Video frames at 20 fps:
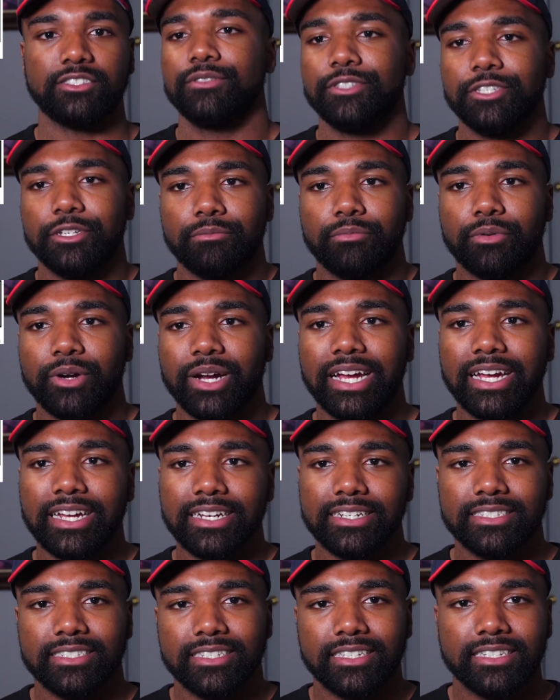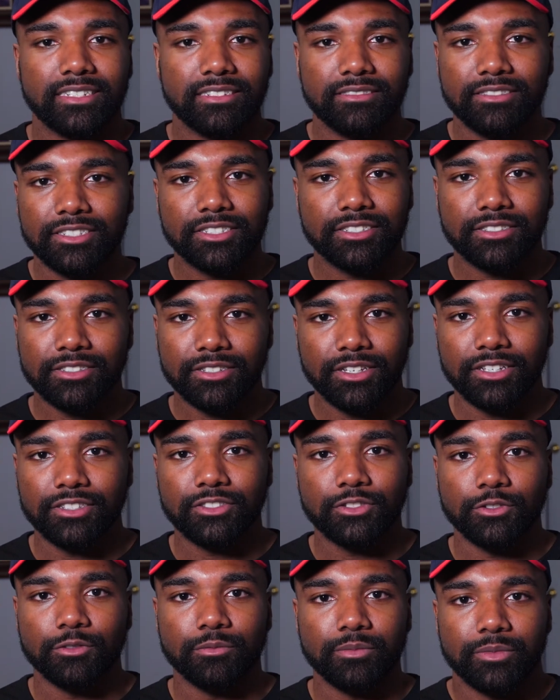Your brain is gonna just
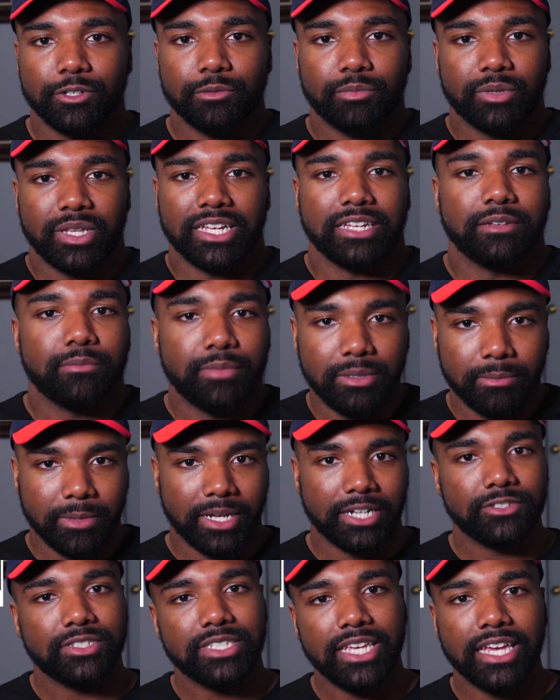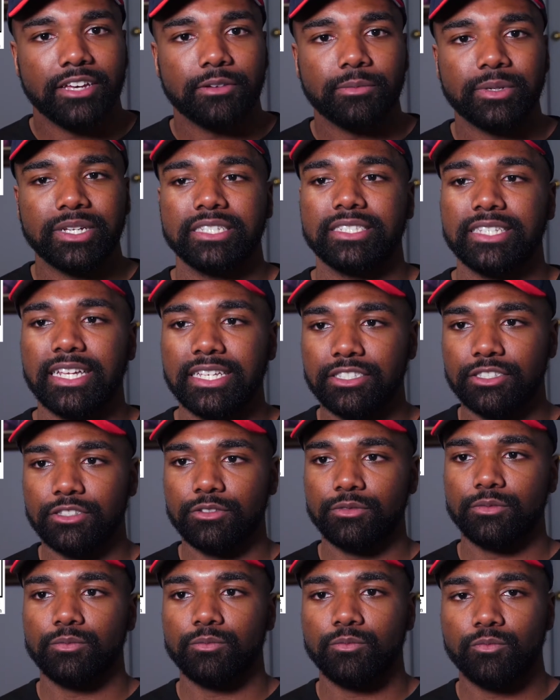assume you're playing a B minor scale because that's the